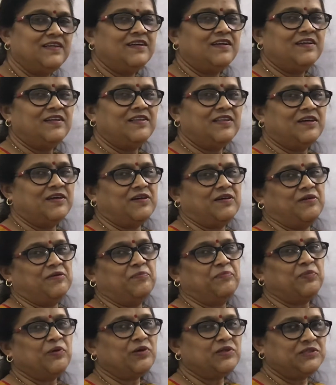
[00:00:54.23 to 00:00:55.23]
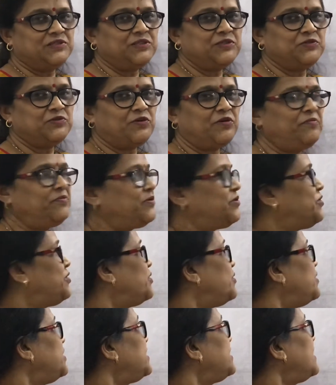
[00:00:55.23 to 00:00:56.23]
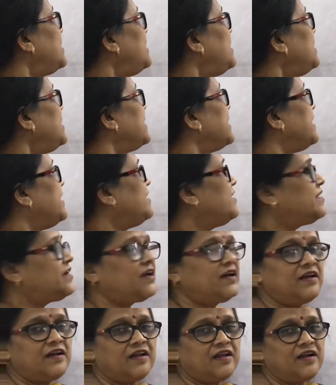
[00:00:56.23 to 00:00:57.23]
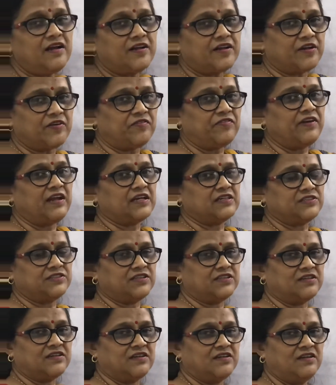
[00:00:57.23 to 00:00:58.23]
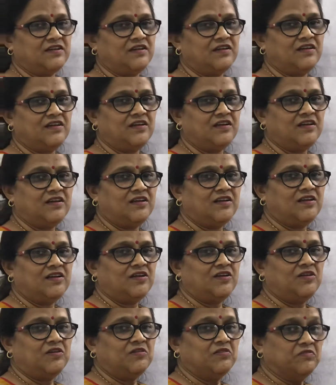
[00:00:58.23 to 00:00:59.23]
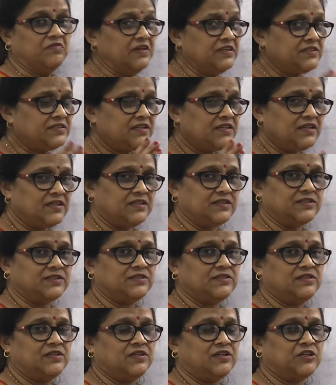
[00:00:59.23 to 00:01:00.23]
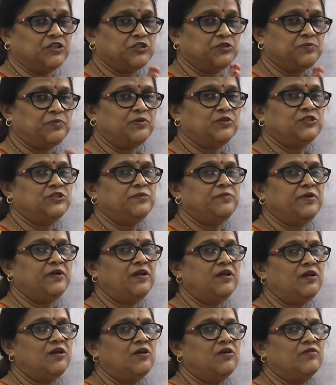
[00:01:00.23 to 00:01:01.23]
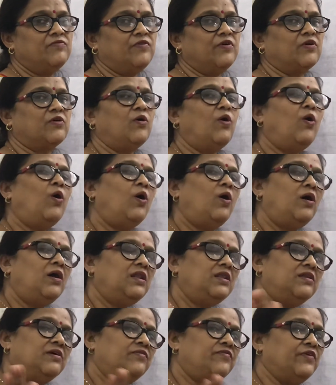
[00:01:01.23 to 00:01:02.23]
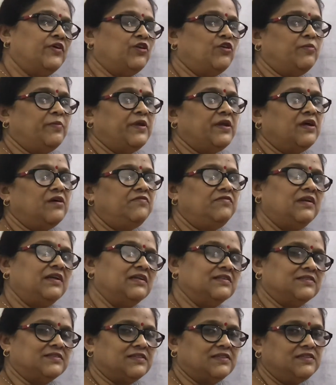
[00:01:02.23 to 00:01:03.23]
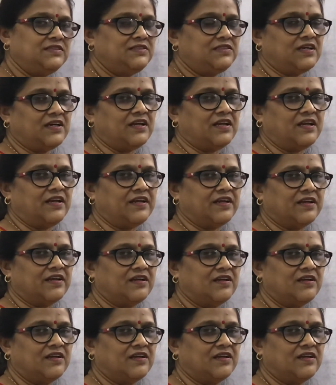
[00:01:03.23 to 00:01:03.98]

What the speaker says: the process of total internal reflection, which is responsible for all the phenomena we discussed earlier.